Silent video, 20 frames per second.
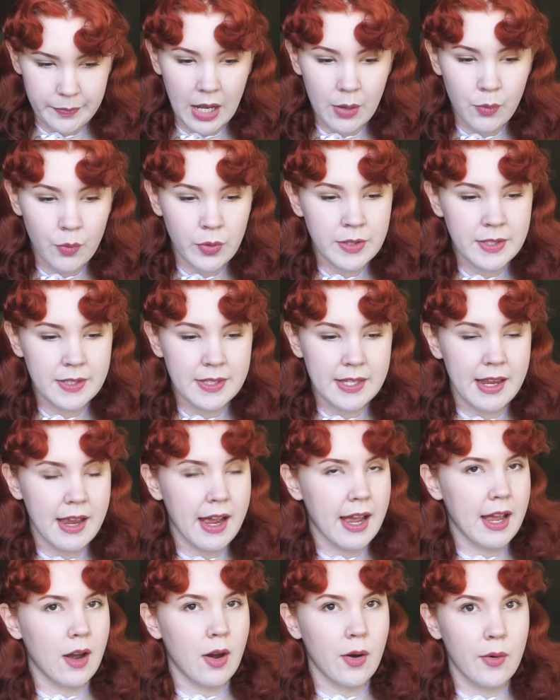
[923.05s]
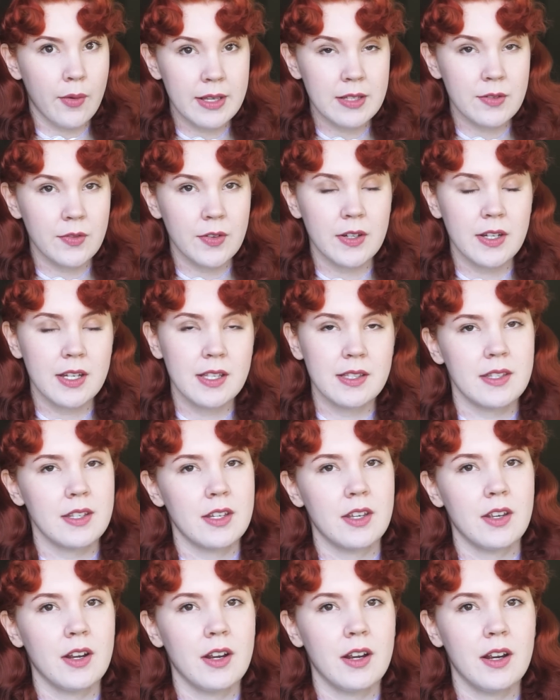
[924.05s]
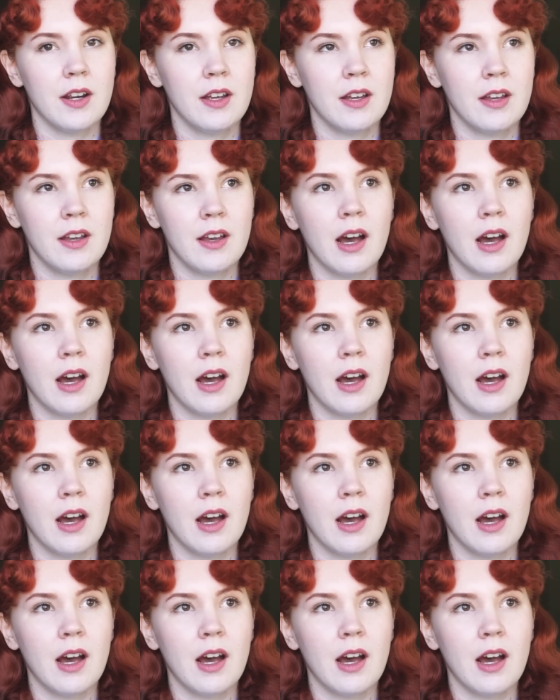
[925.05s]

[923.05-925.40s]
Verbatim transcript: I wouldn't say I always feel insecure.